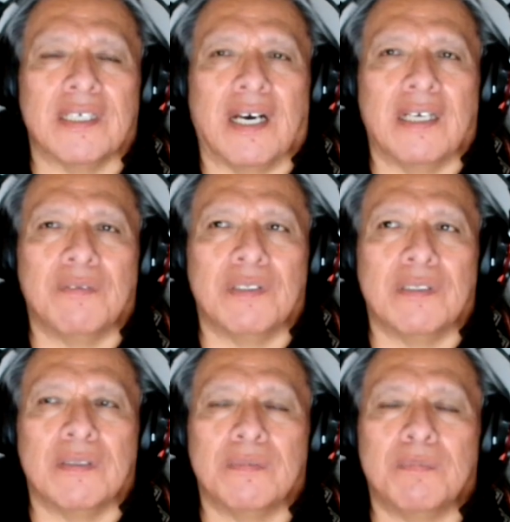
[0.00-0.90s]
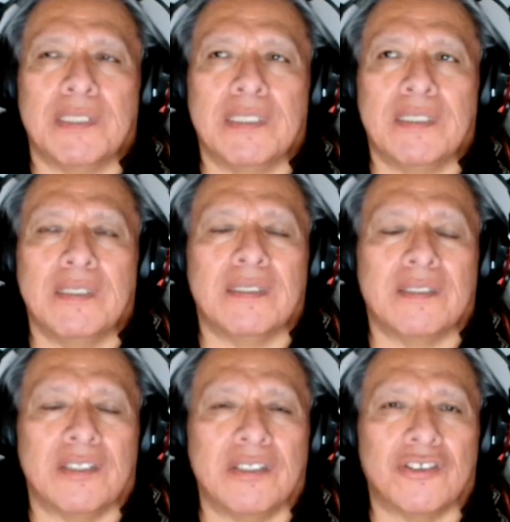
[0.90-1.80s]
I will be
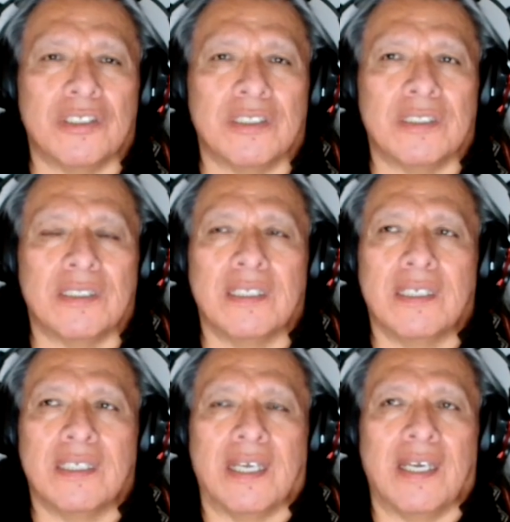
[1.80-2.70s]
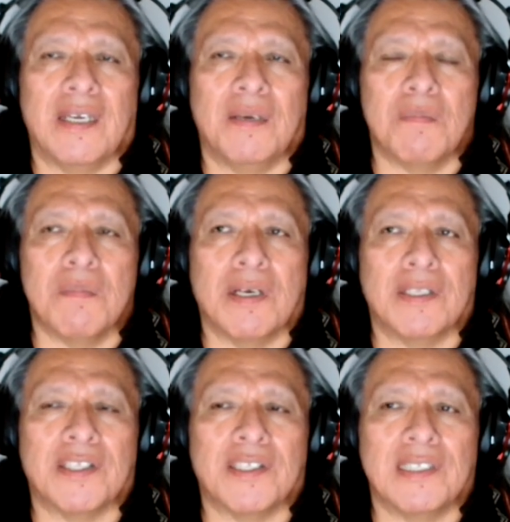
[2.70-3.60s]
teaching a
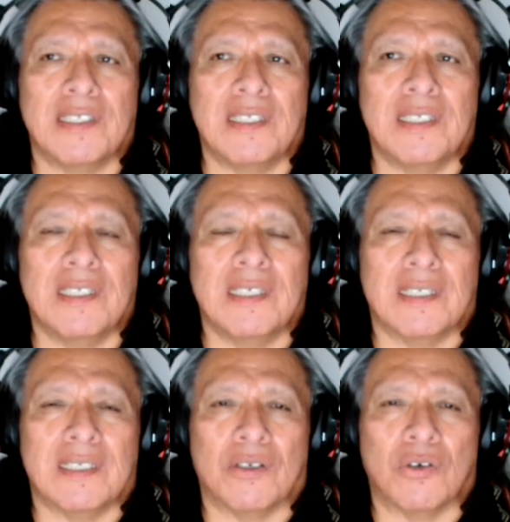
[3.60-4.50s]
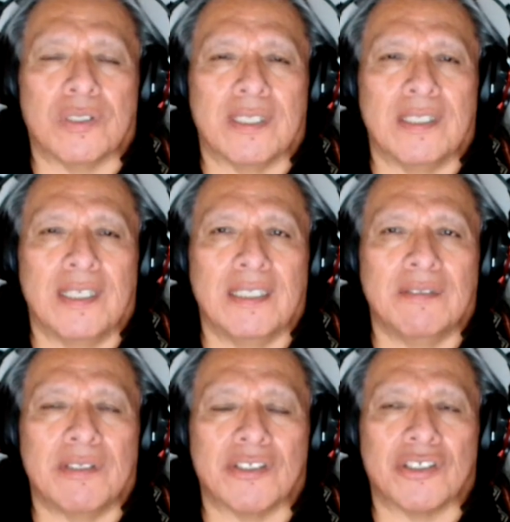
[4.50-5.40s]
monthly Lakota
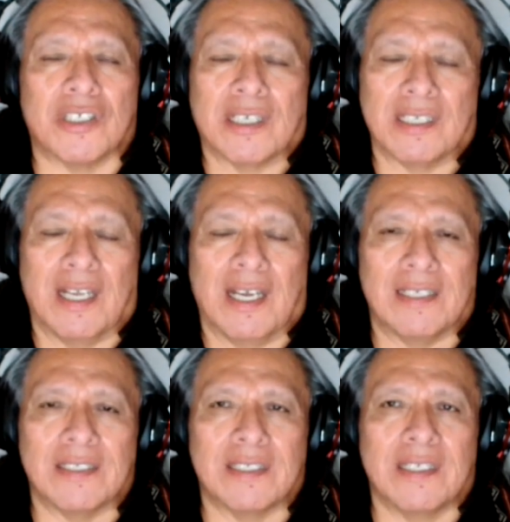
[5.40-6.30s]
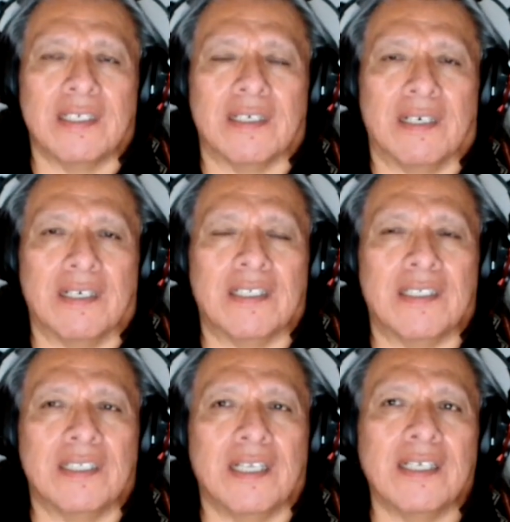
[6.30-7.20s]
language class
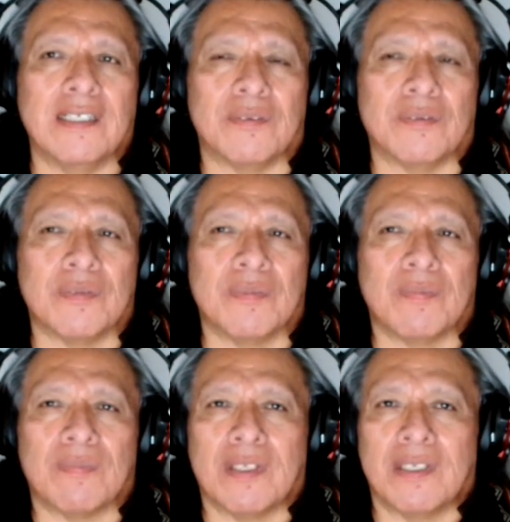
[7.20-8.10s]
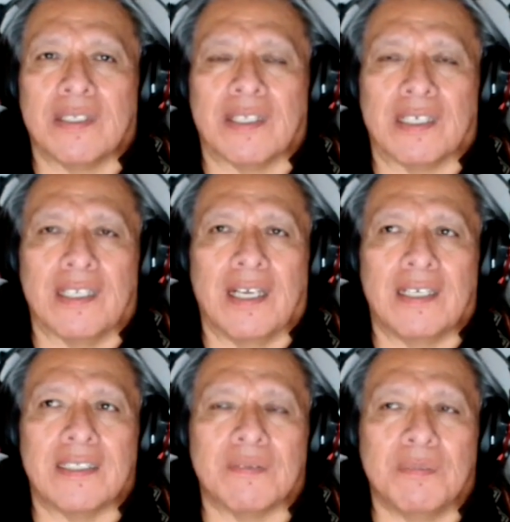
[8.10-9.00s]
online. The
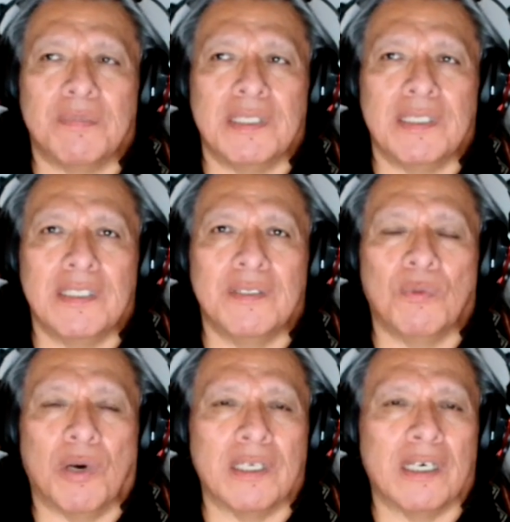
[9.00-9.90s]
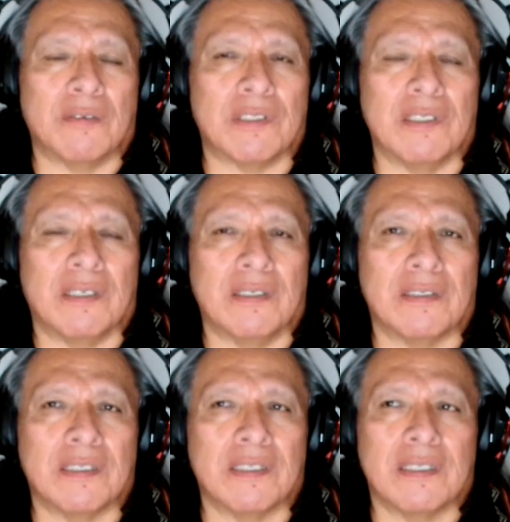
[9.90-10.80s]
class will be one hour
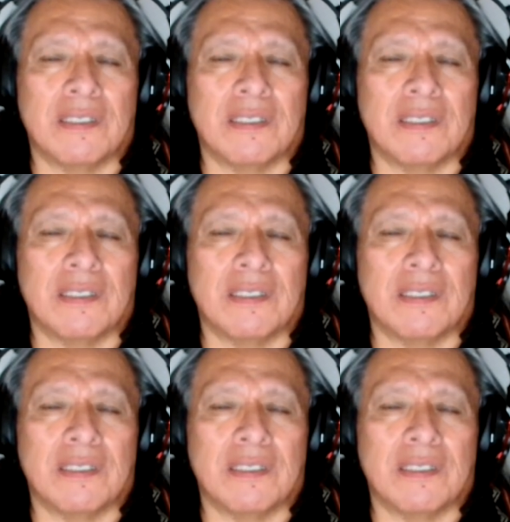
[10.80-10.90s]
long